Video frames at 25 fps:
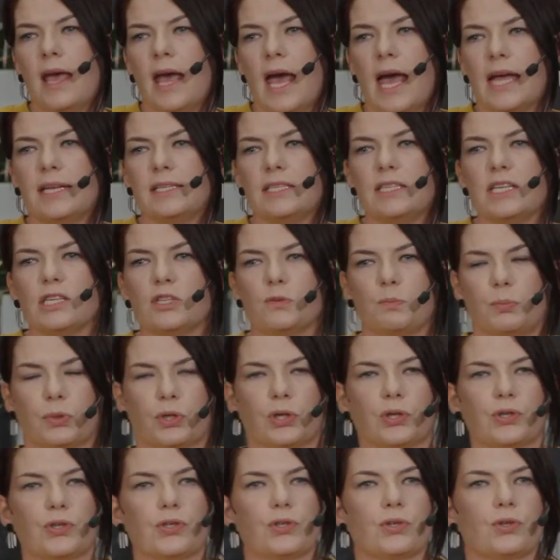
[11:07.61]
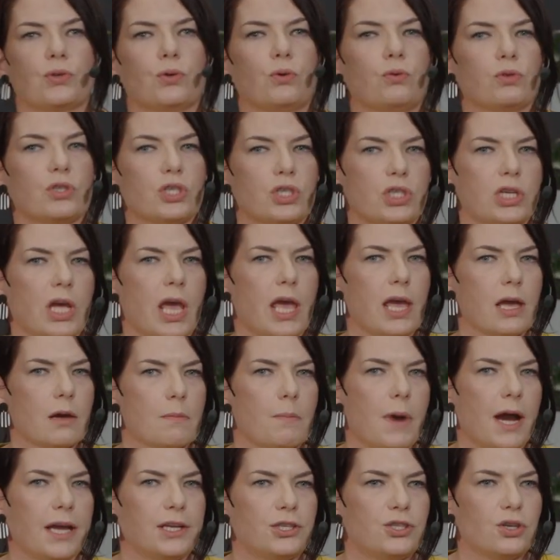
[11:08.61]
and this person could take
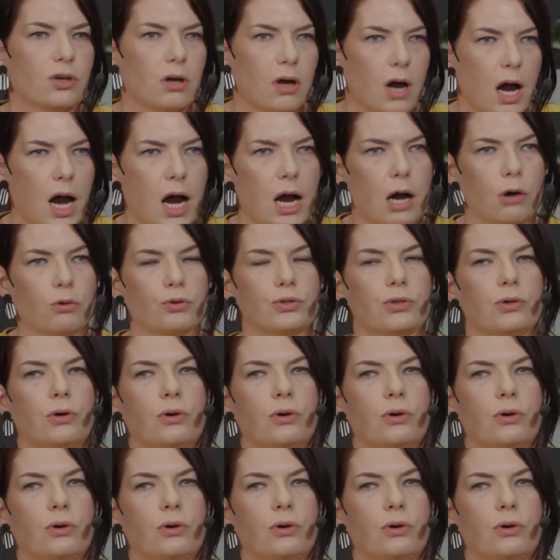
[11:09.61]
my dog out,